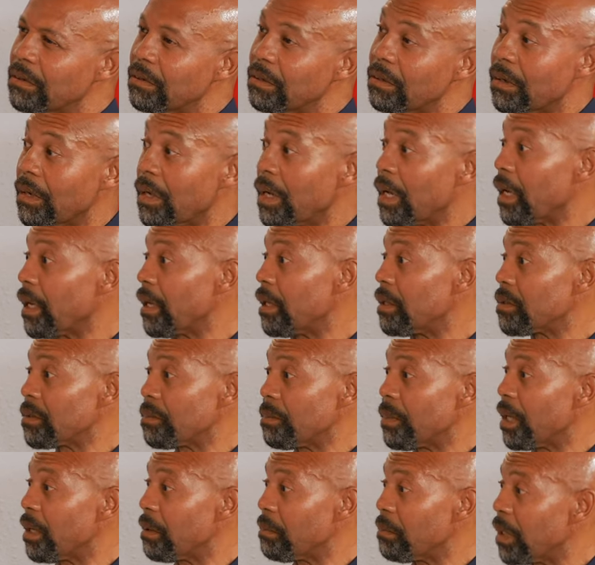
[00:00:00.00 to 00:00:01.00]
or I
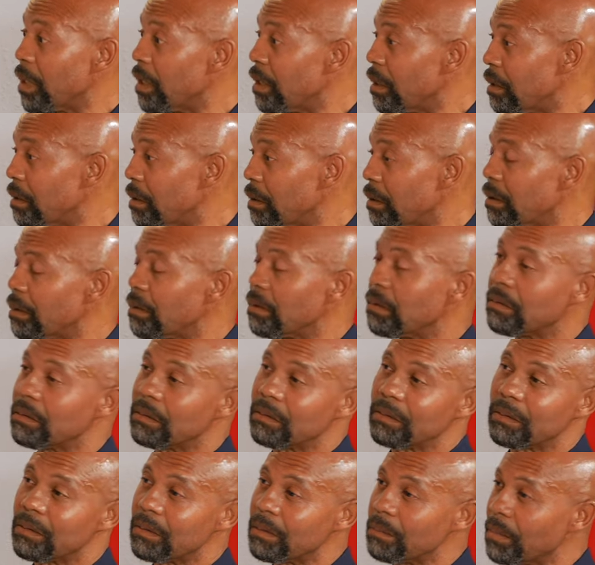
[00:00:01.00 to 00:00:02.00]
guess about me or,
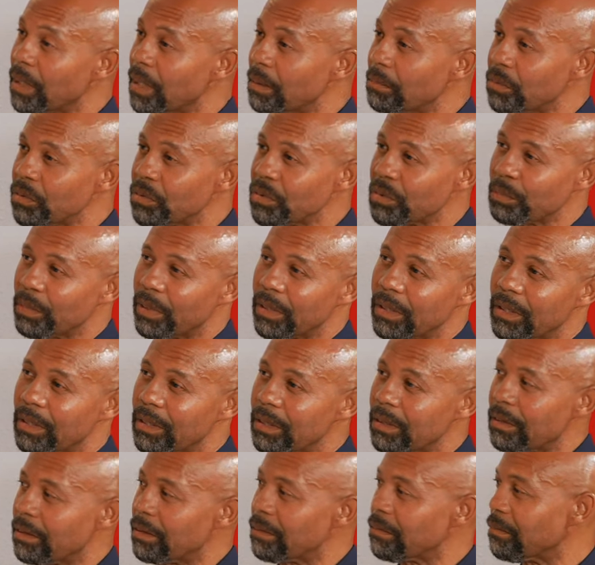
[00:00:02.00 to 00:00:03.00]
or my
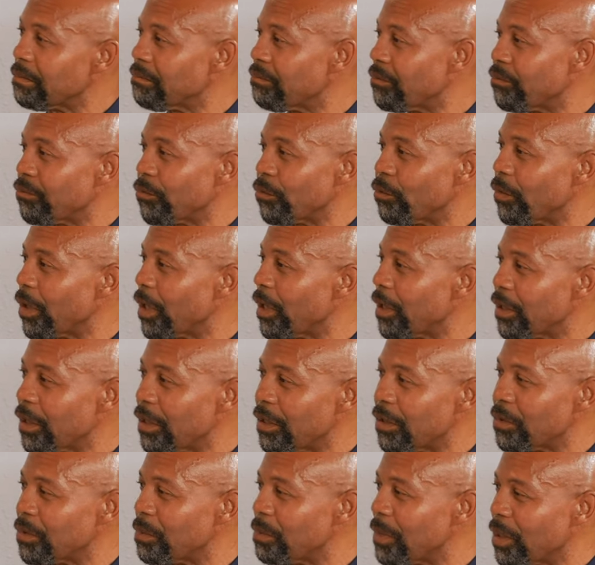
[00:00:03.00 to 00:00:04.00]
perspective,
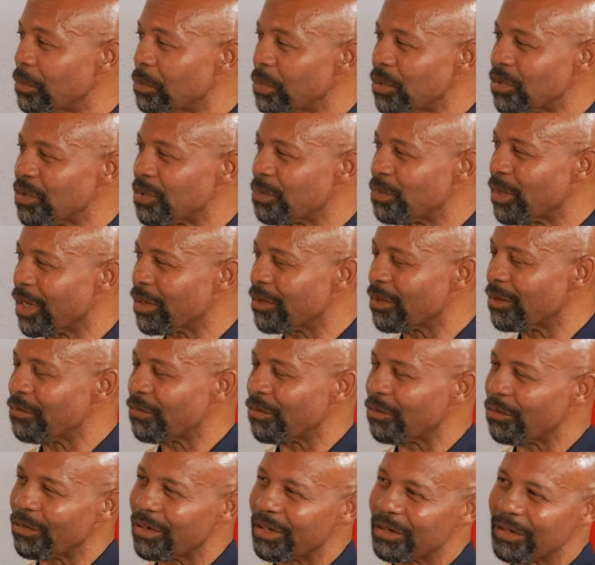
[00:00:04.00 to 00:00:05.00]
relegated to my
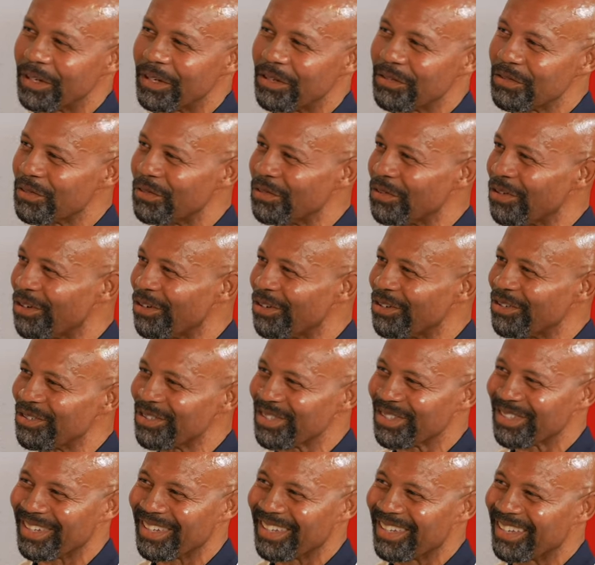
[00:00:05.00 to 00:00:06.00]
perspective or what as an
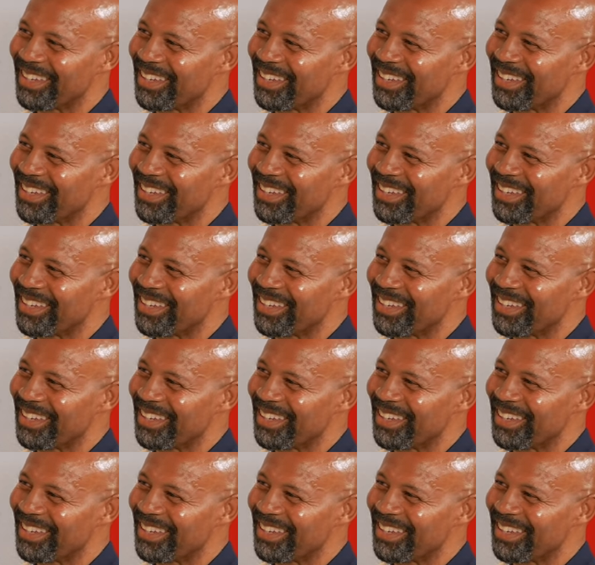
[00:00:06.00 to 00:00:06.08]
artist.